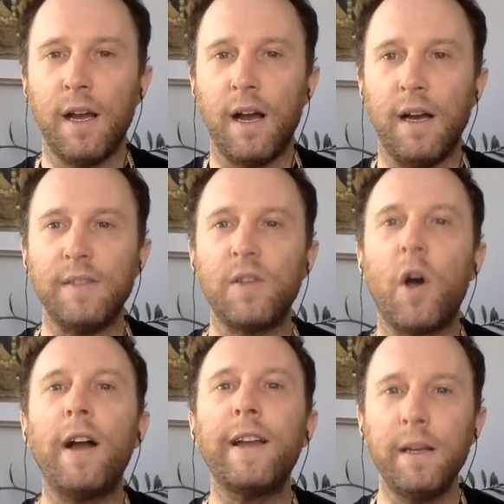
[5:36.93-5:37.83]
uh,
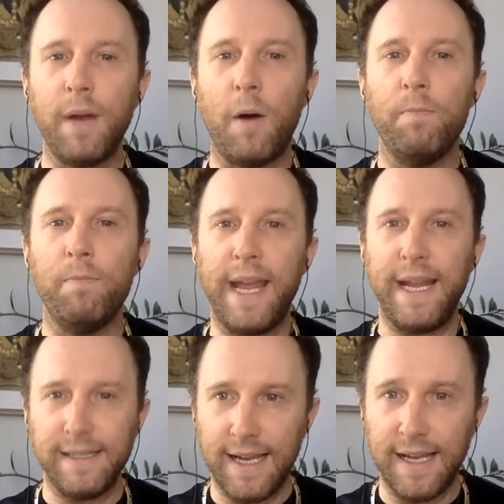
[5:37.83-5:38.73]
talking about
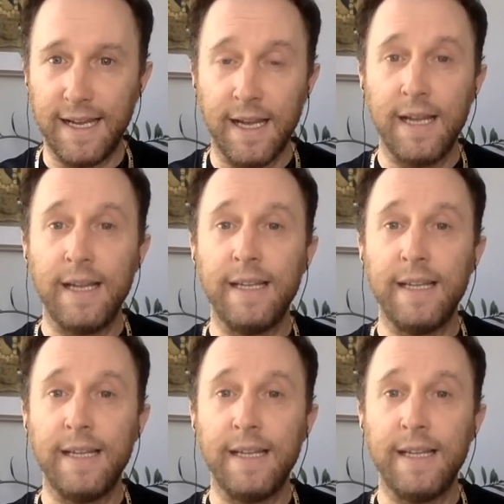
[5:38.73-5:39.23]
May Day